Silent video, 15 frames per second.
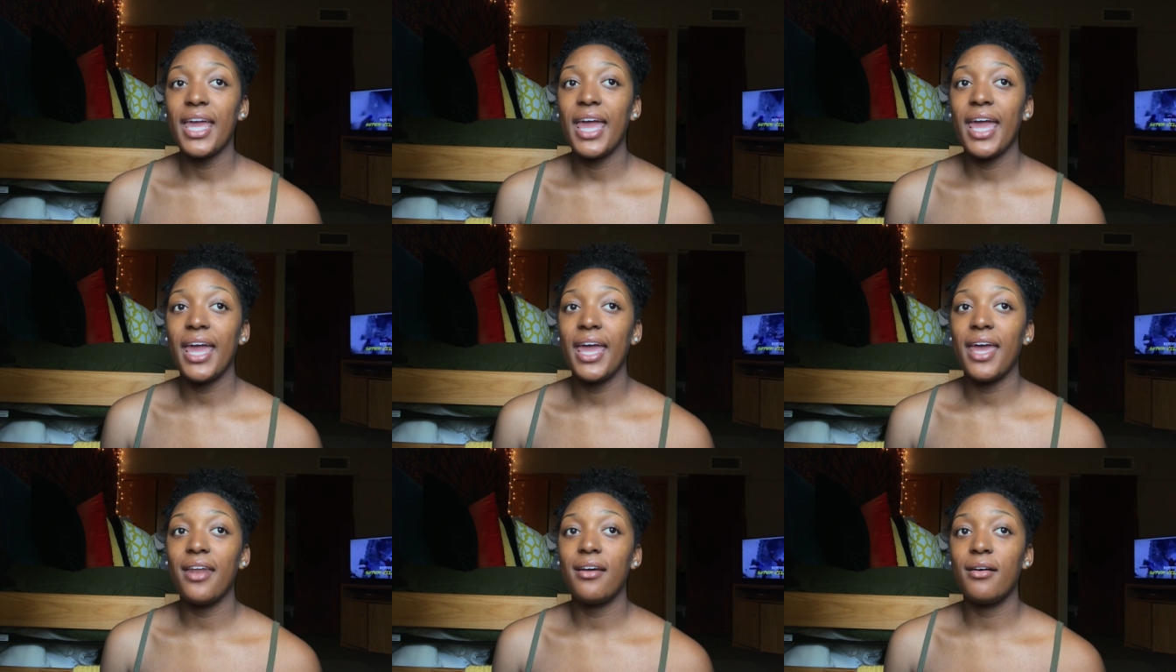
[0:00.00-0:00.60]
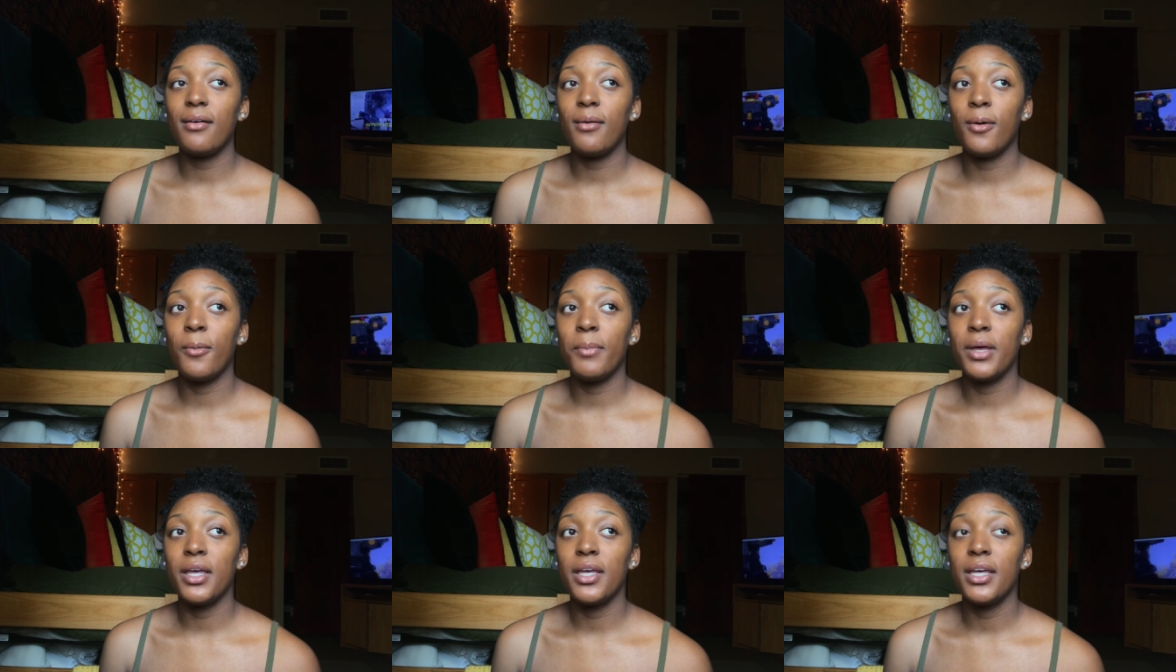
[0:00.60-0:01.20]

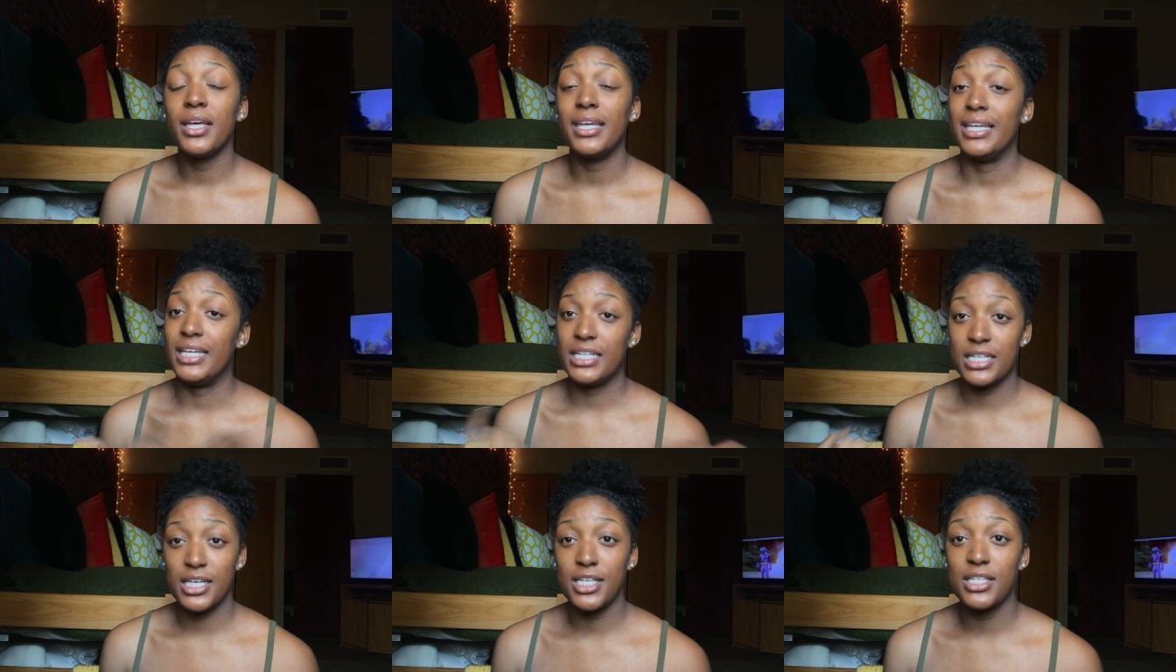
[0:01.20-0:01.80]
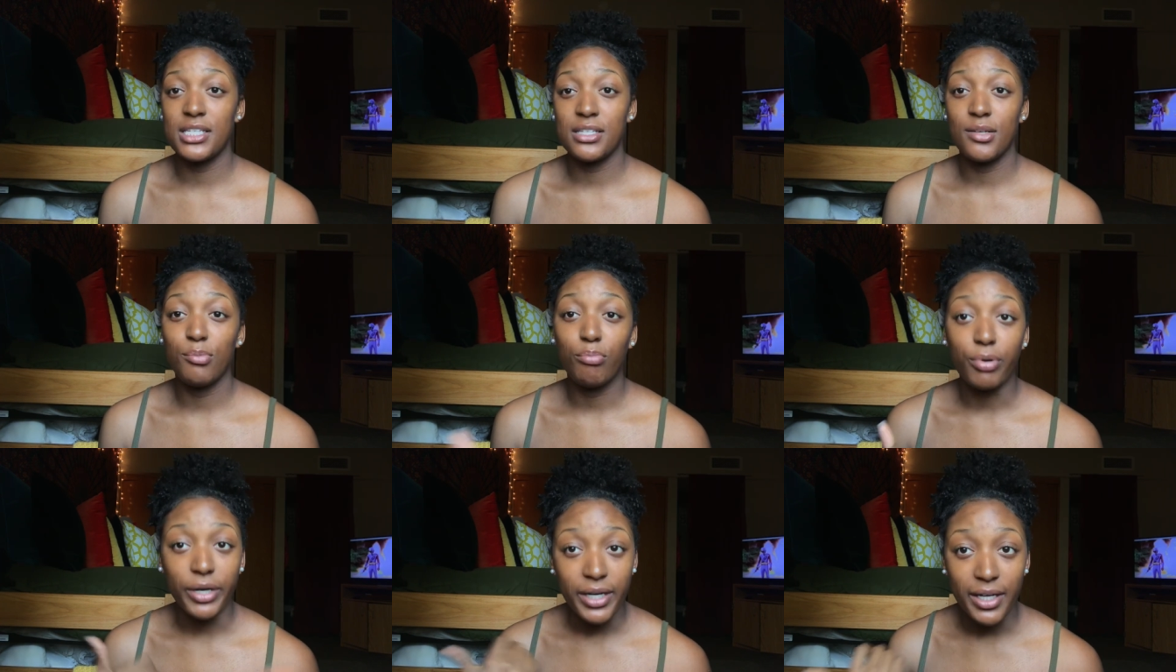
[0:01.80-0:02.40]
and it does
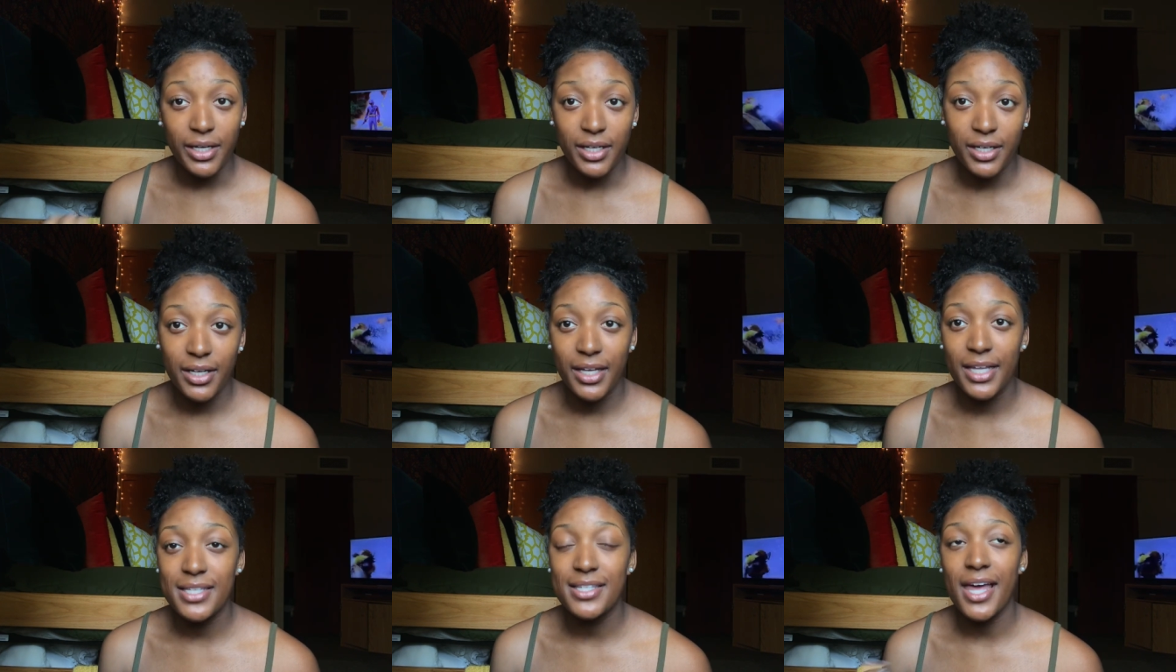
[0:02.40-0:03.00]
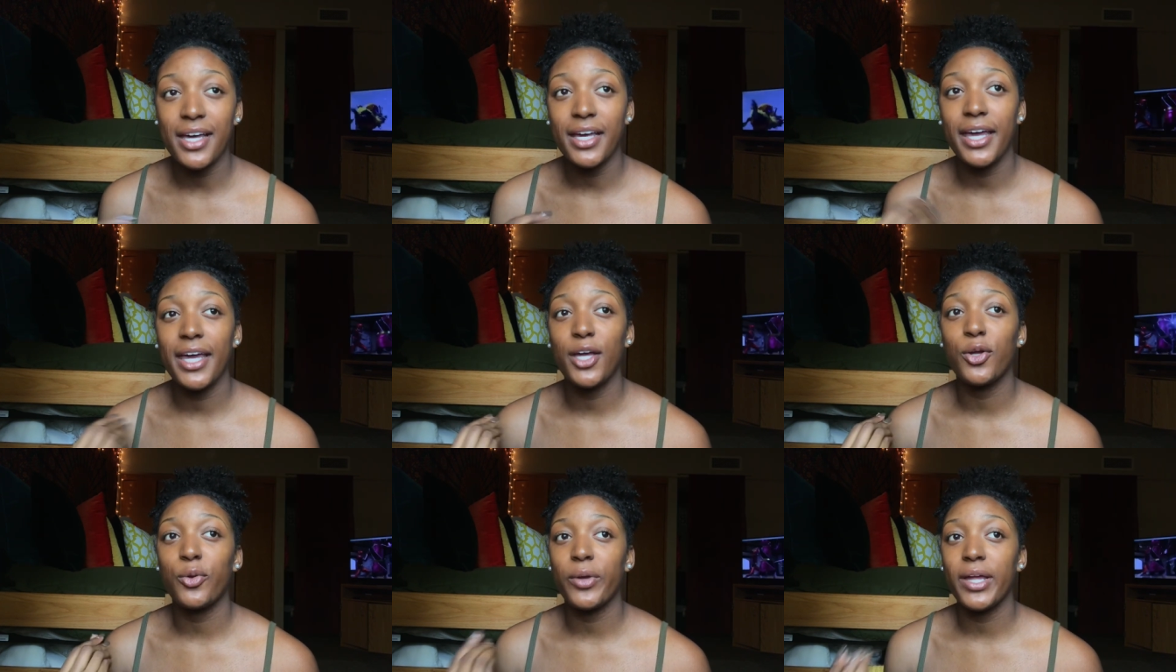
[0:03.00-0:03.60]
pretty good. It's like a
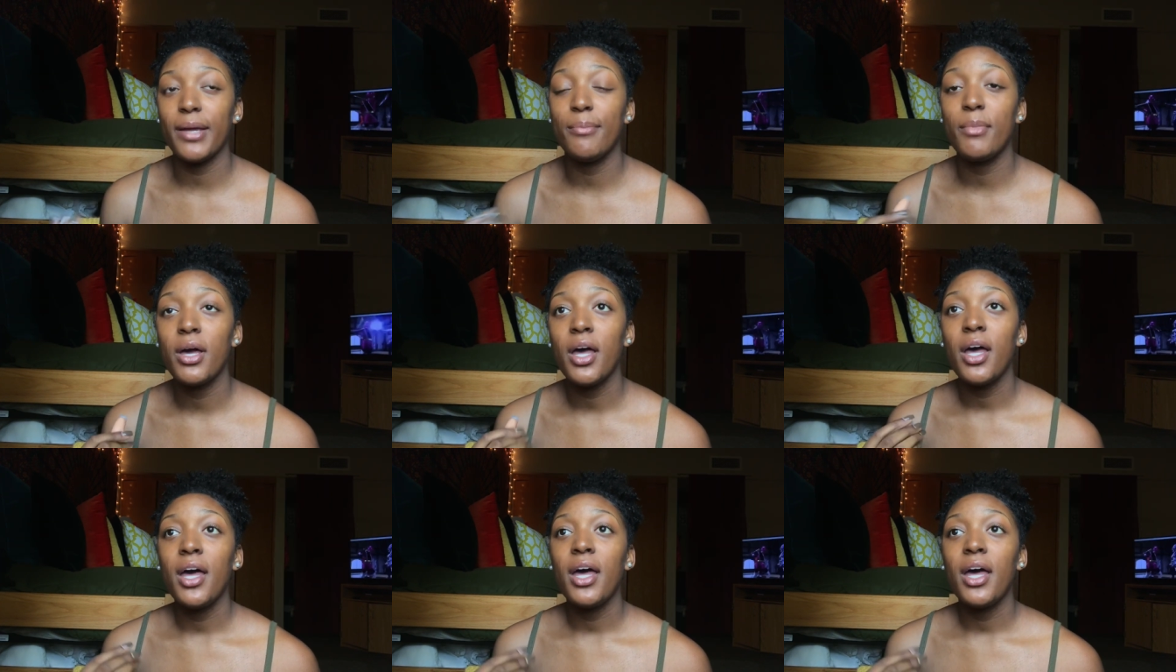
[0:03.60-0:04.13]
cream